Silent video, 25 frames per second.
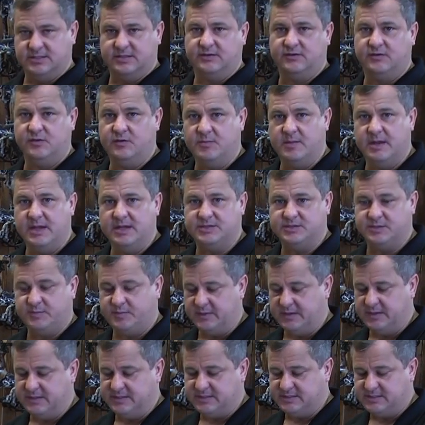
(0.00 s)
the two major
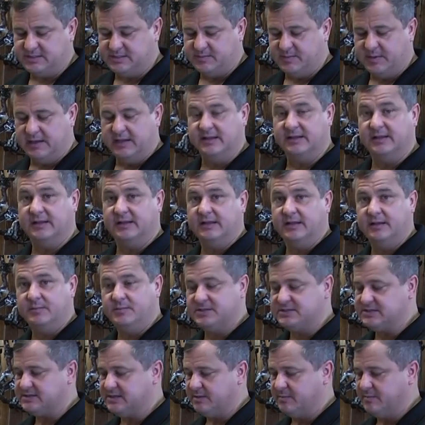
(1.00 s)
pieces being the limb
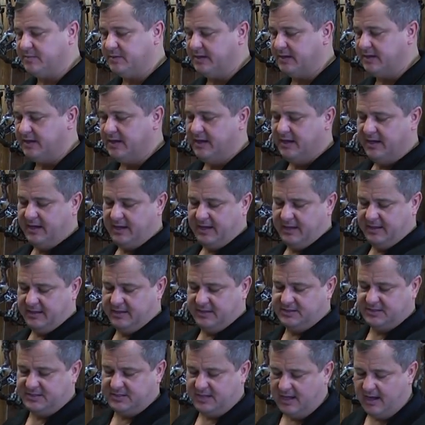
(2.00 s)
assembly and
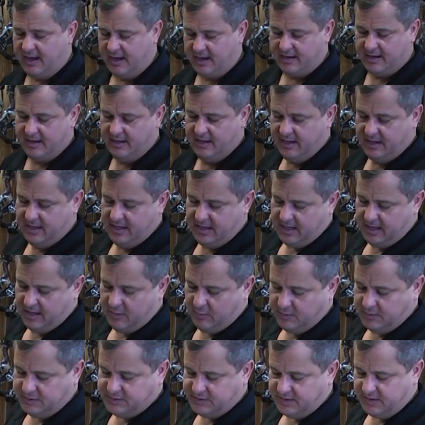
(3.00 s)
the stock.
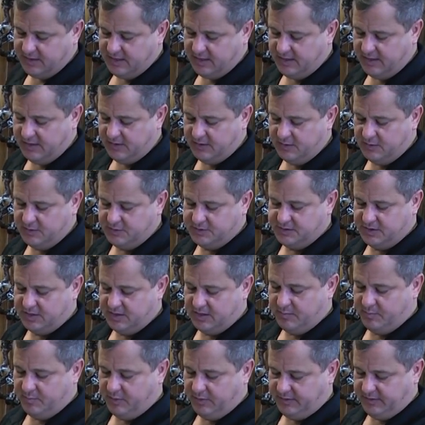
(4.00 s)
And what you're going to do is you're
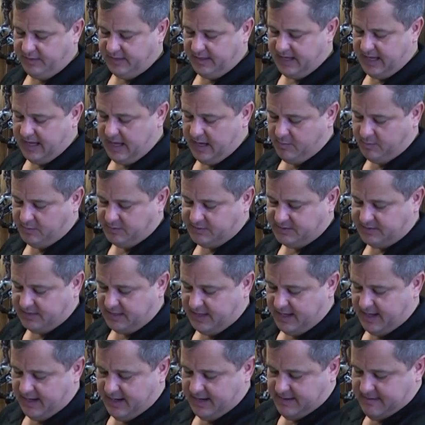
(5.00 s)
going to put the cable
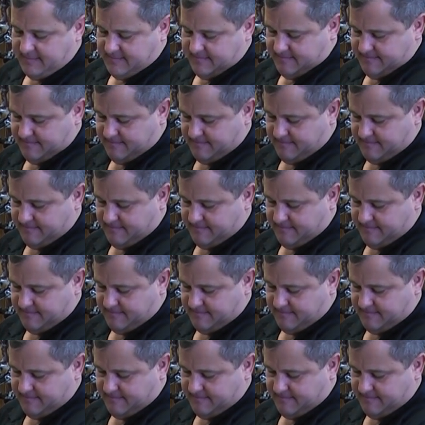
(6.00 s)
slide